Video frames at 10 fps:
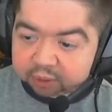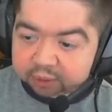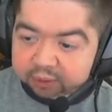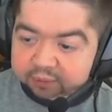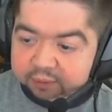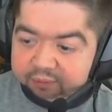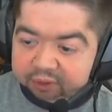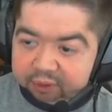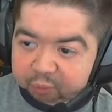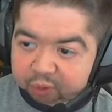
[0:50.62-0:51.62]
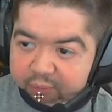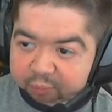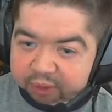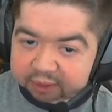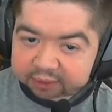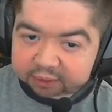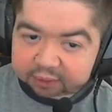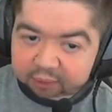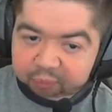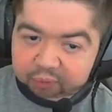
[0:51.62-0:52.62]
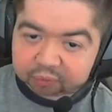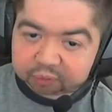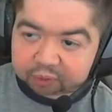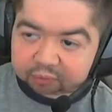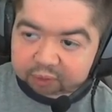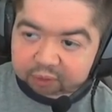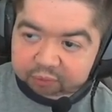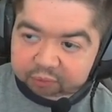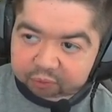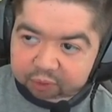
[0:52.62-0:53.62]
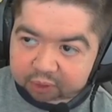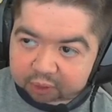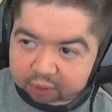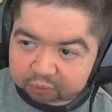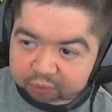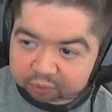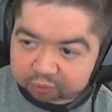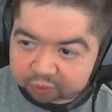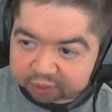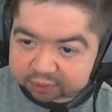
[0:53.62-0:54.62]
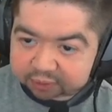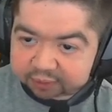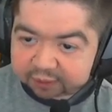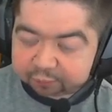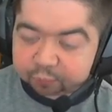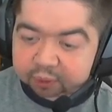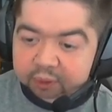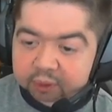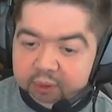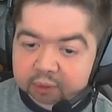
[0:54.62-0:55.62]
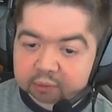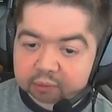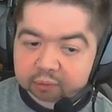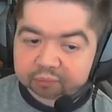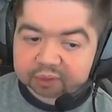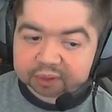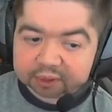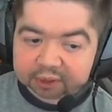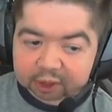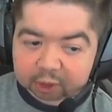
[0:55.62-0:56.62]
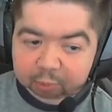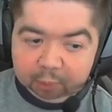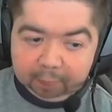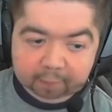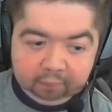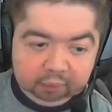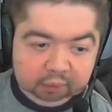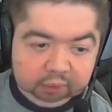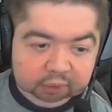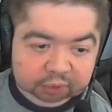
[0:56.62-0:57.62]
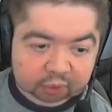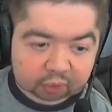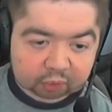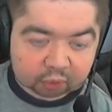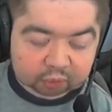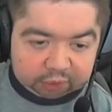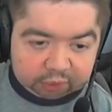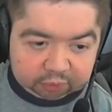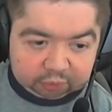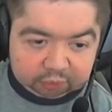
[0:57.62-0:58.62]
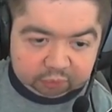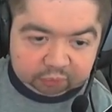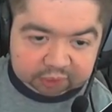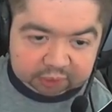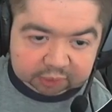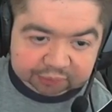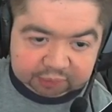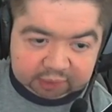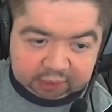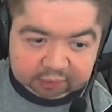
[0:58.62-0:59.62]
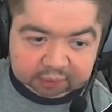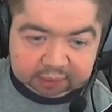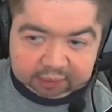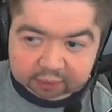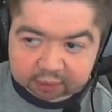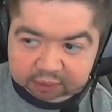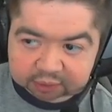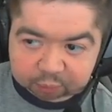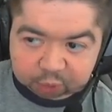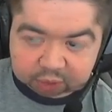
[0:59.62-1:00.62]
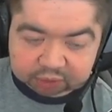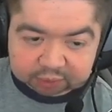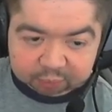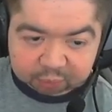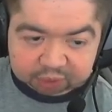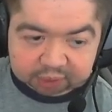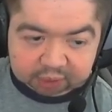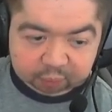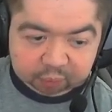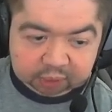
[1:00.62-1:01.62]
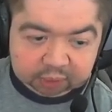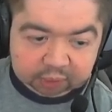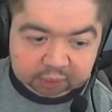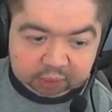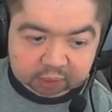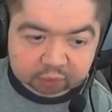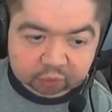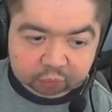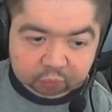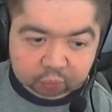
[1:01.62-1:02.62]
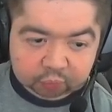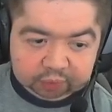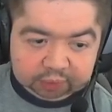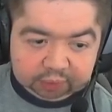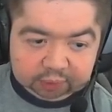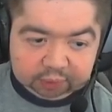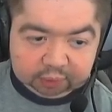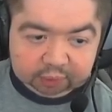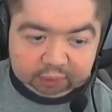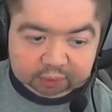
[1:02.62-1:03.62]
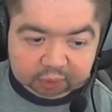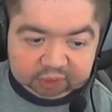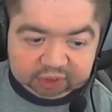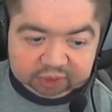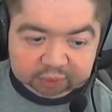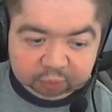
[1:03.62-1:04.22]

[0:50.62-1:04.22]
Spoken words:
and having them automatically upload to the cloud to your account to the right name of the game. So all you need to do is add a custom non-Steam game through a non-Steam